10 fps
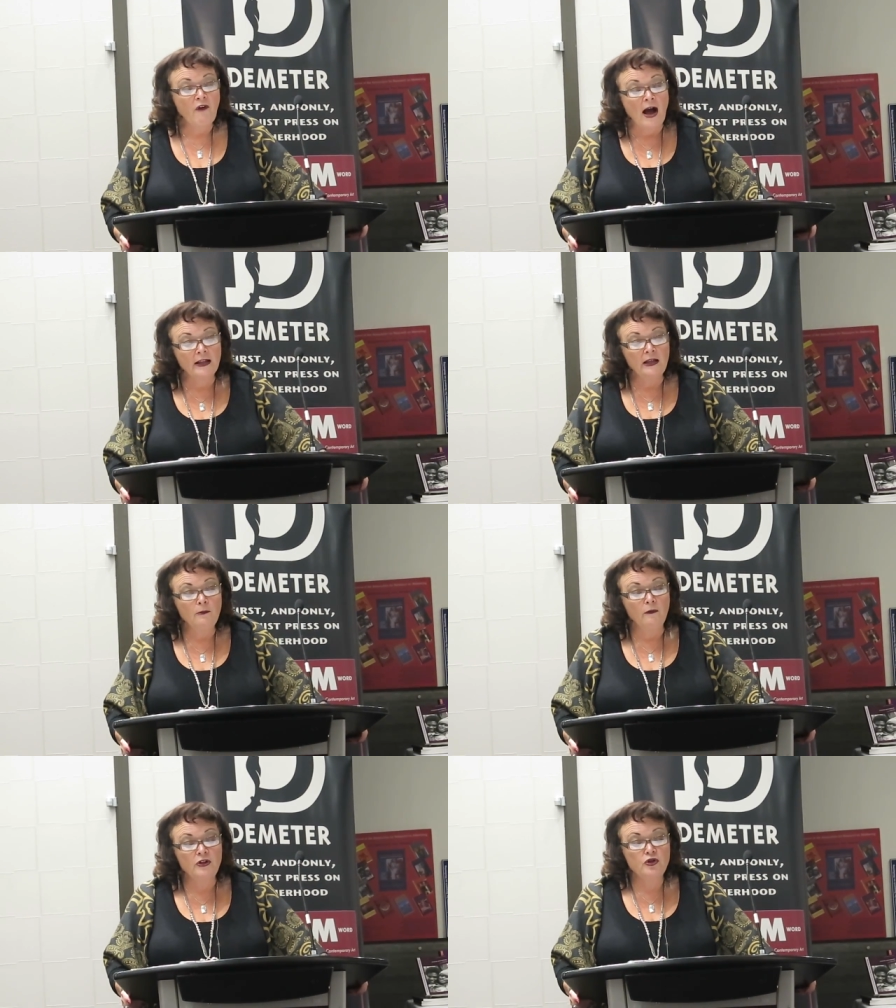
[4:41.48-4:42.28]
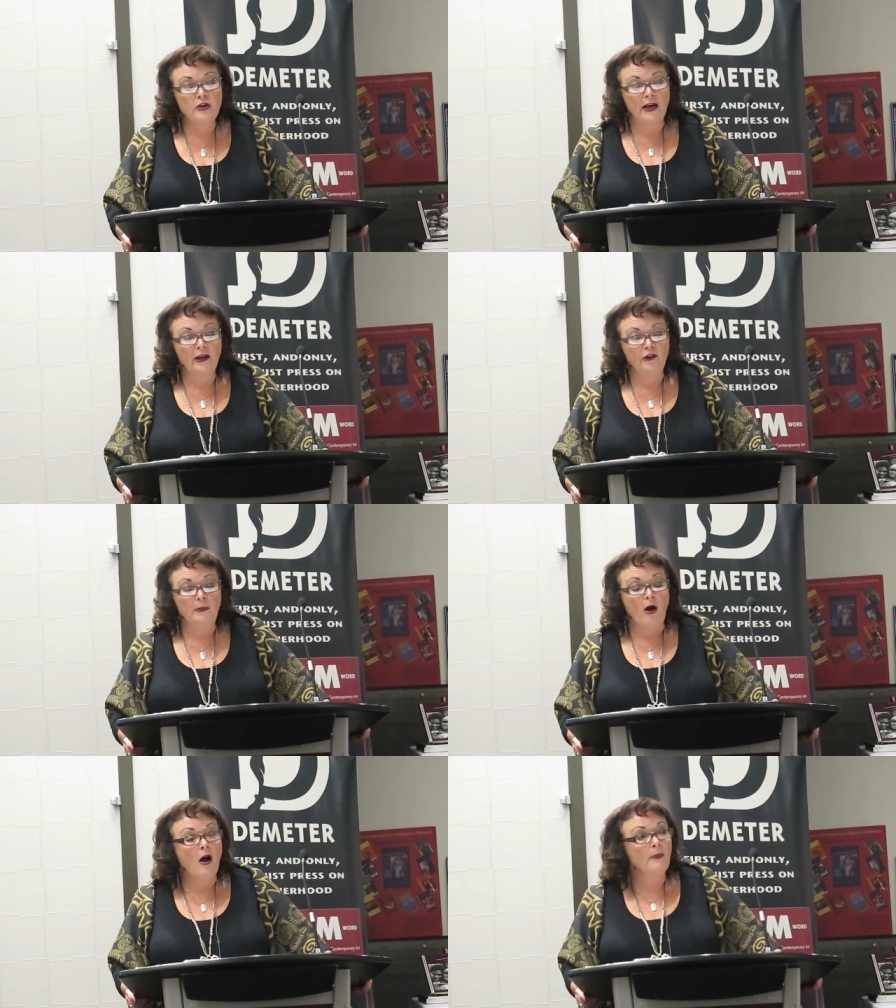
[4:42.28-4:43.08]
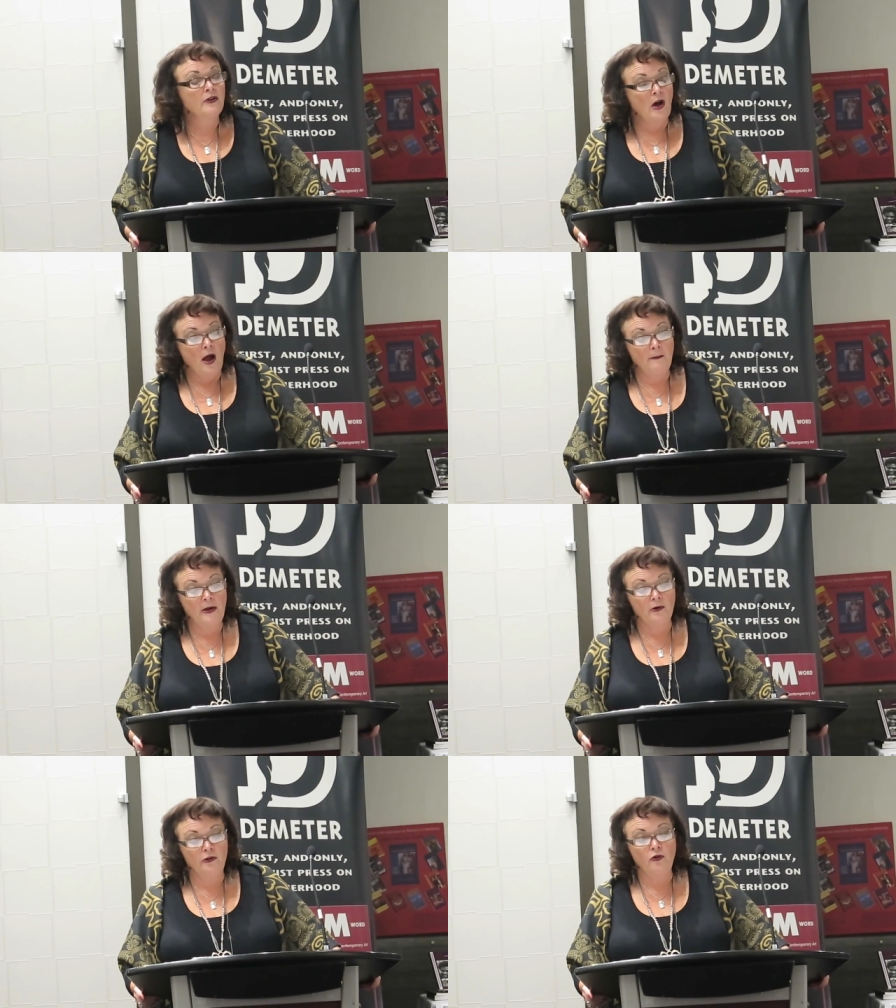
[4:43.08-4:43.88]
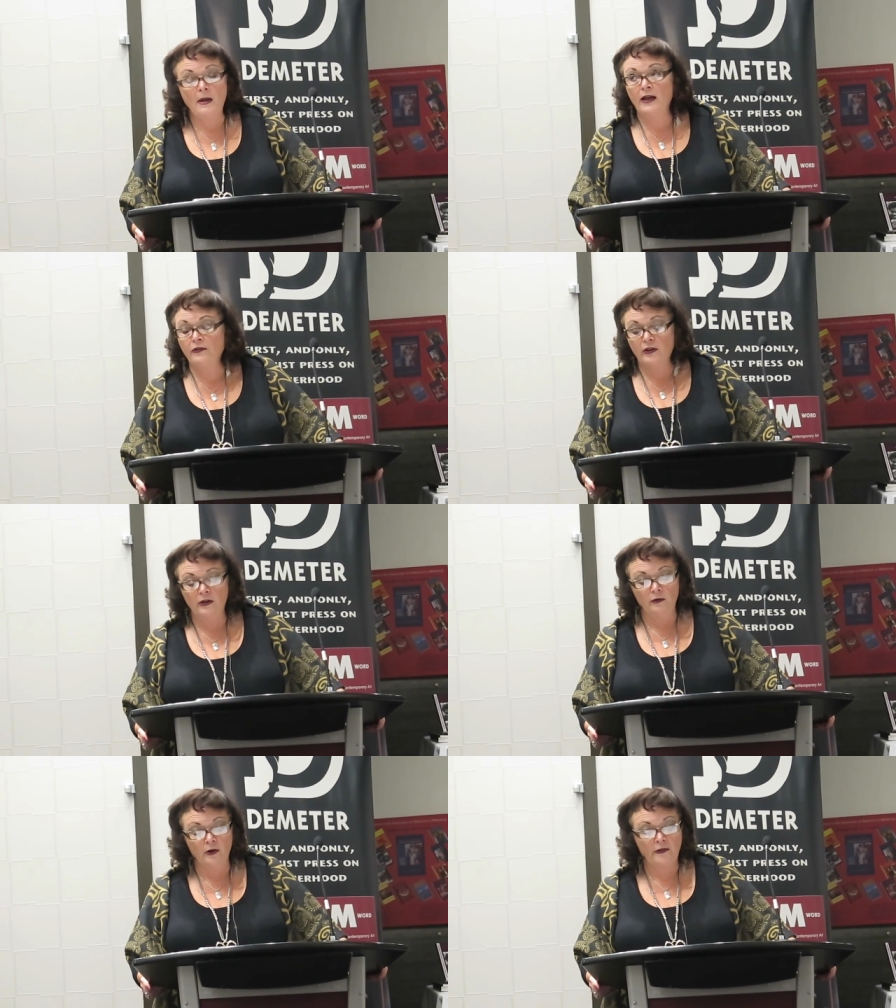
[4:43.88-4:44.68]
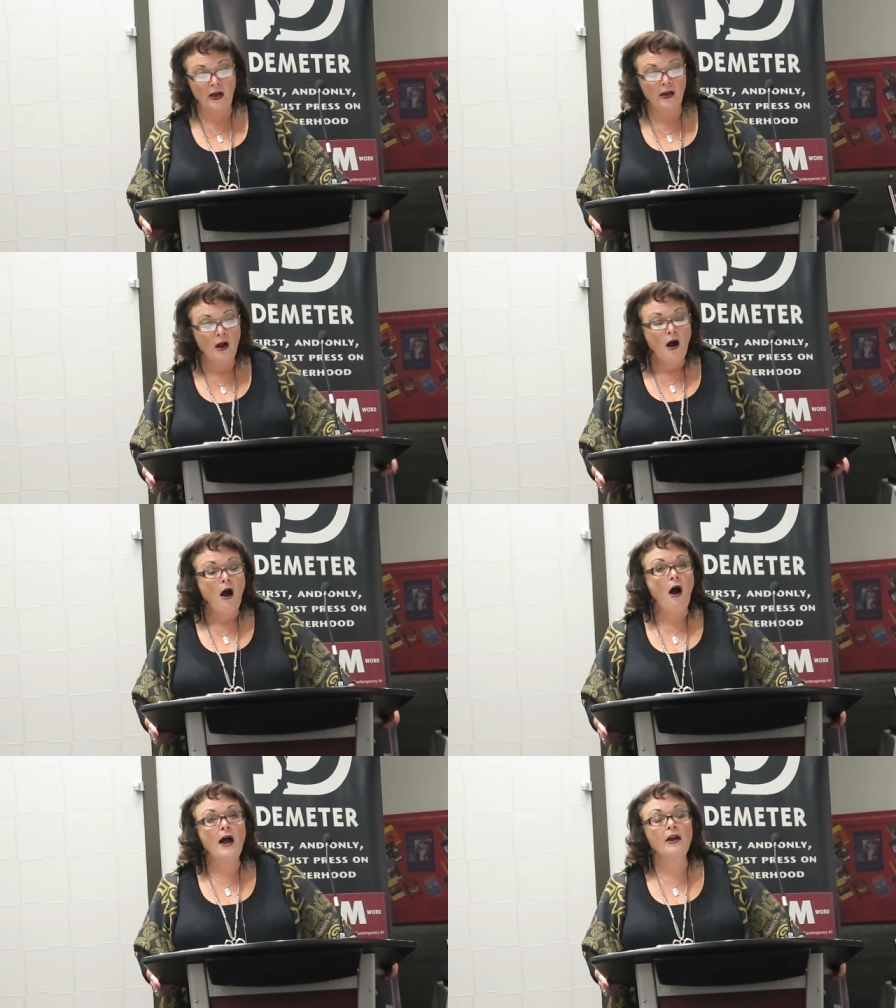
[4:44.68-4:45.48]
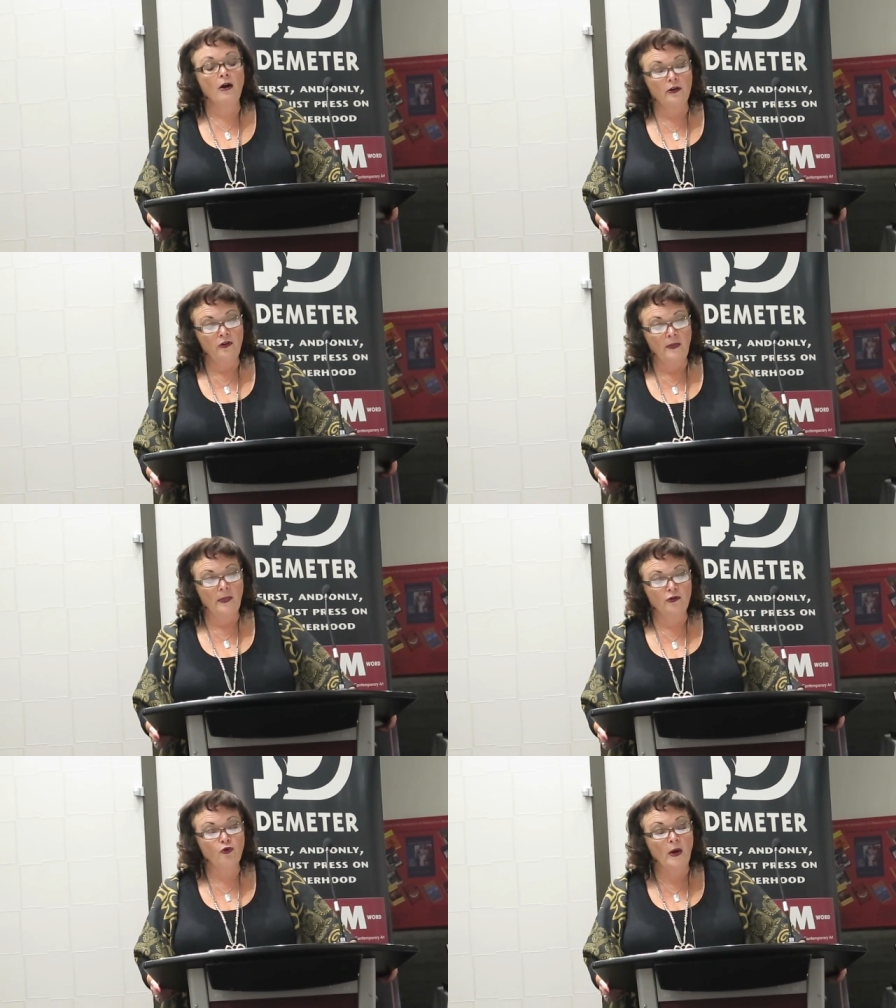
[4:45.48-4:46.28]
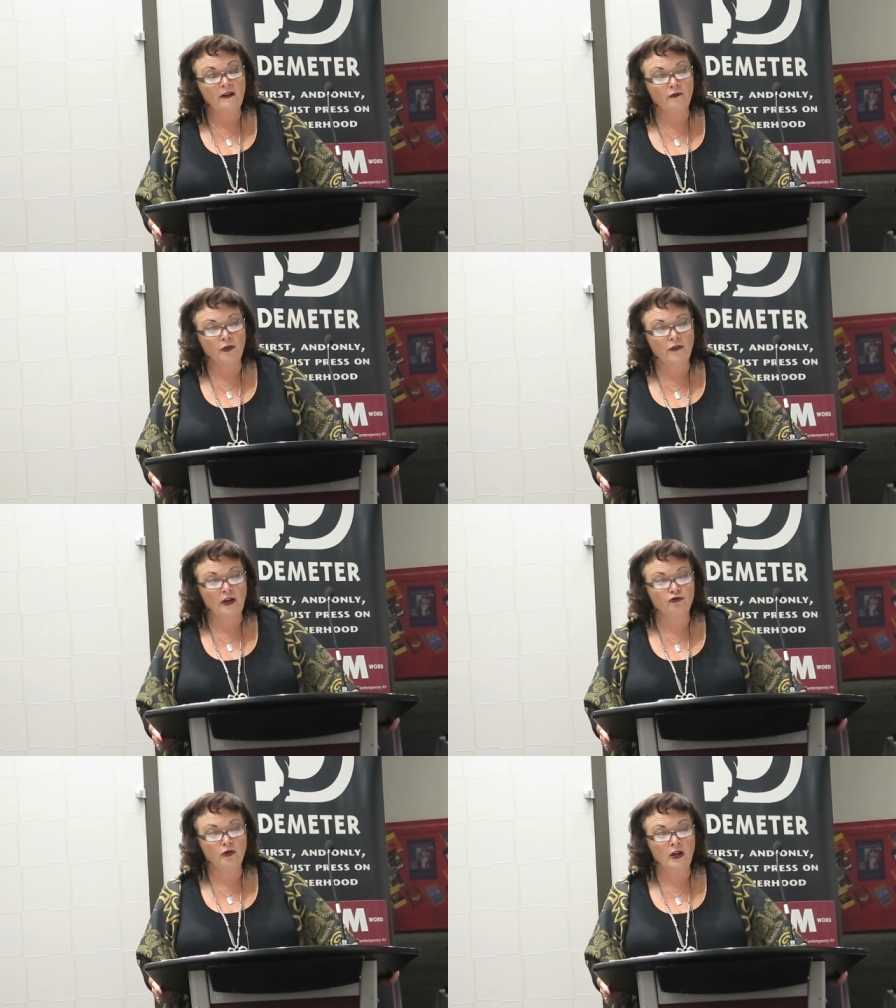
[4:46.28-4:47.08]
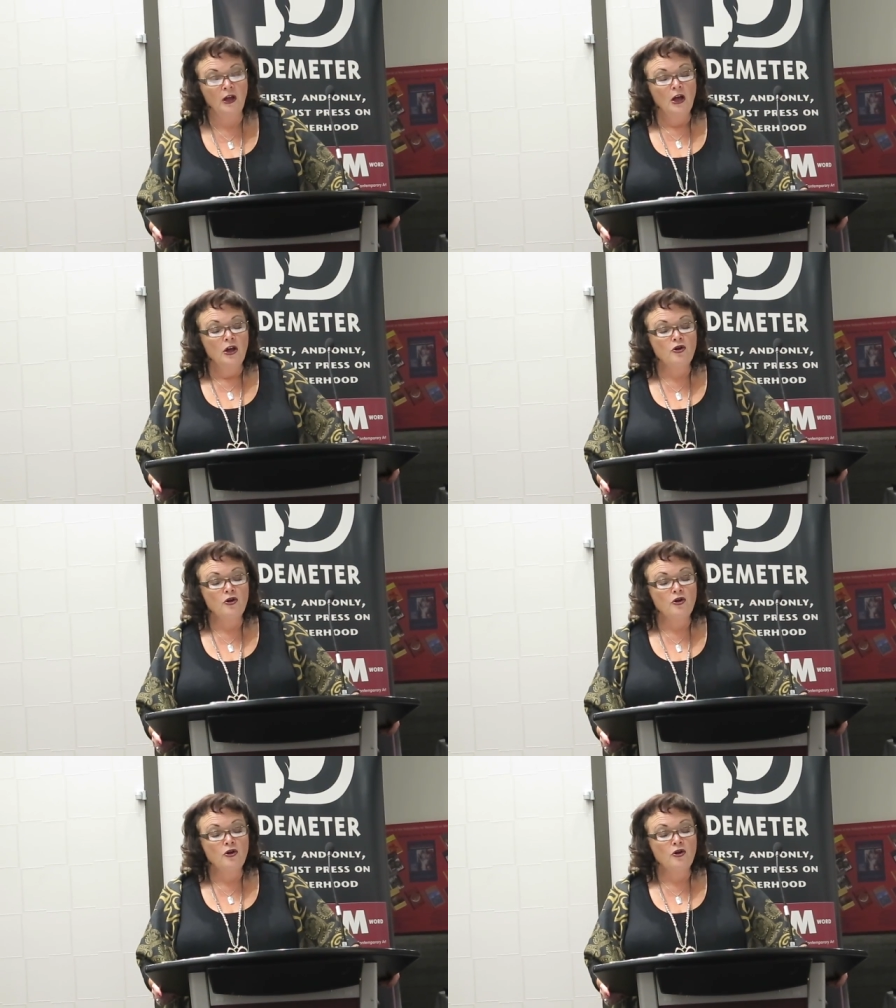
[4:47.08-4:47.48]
Finally, moving 2 decades beyond the time period Umansky looks at, I argue that in the 21st century,